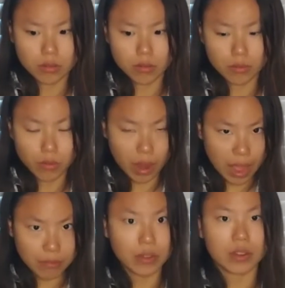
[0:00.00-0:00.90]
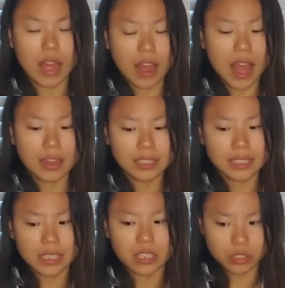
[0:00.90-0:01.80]
forever, how
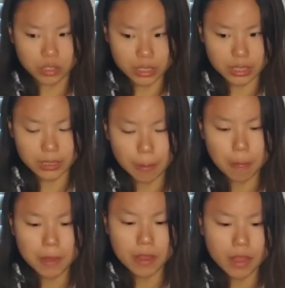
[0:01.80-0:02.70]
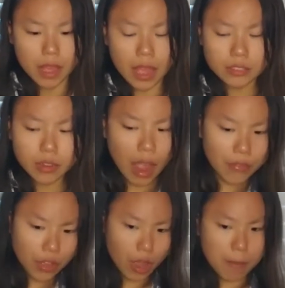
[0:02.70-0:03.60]
does it increase? And so
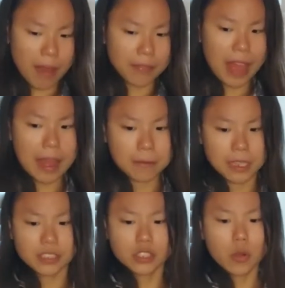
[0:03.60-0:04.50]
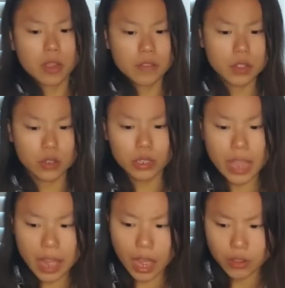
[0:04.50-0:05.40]
I thought about that. And so if you look
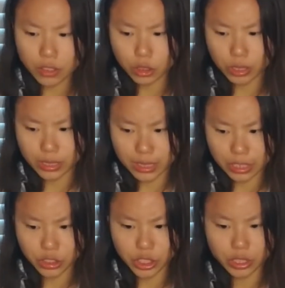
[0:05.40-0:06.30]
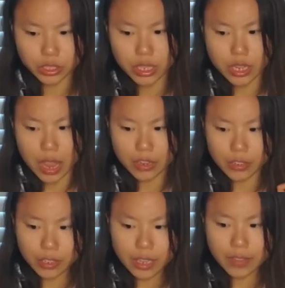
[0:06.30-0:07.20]
at other translations, and
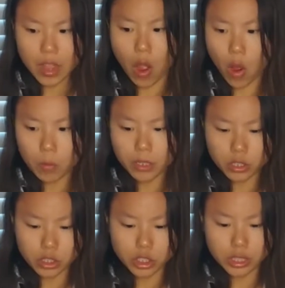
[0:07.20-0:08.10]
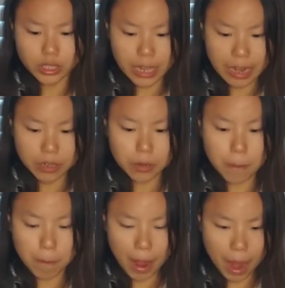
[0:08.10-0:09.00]
you look at the Holman Christian
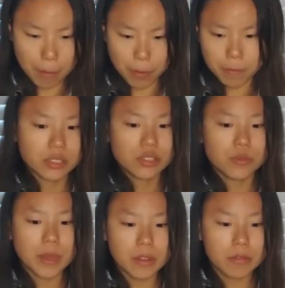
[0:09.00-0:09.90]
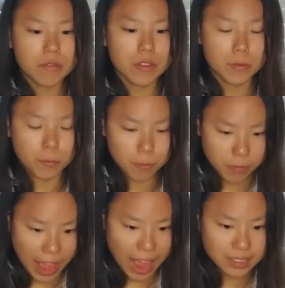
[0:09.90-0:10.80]
Standard Bible, the domain will be
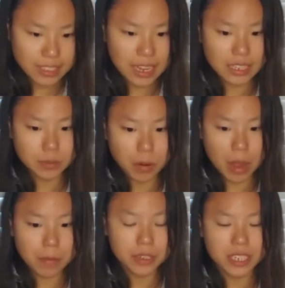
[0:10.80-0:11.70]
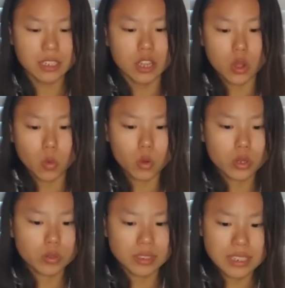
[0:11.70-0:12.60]
vast, and his property
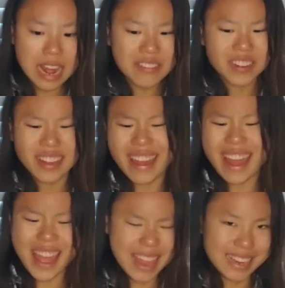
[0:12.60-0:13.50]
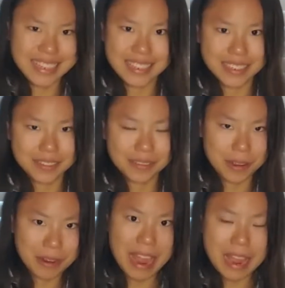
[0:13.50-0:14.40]
will never end.
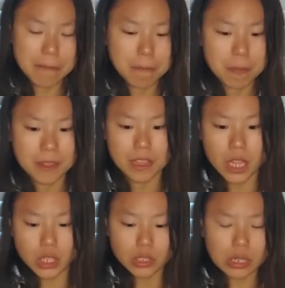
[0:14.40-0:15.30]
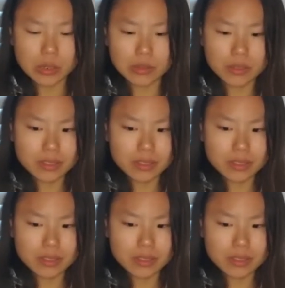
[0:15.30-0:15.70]
Okay? So